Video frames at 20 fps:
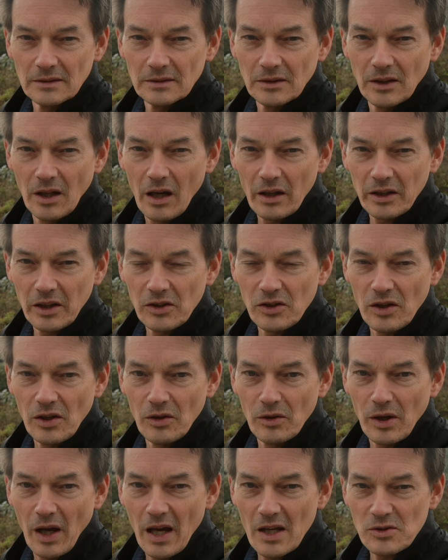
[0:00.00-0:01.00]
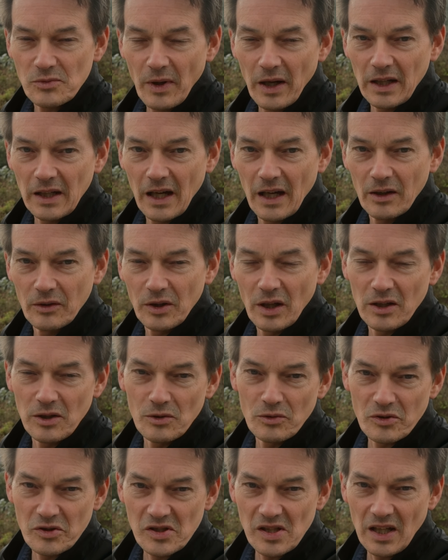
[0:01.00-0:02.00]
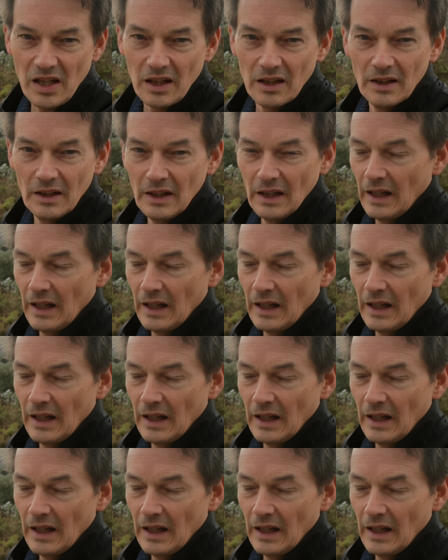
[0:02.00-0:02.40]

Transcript: talking to you guys right now, and then you'll see.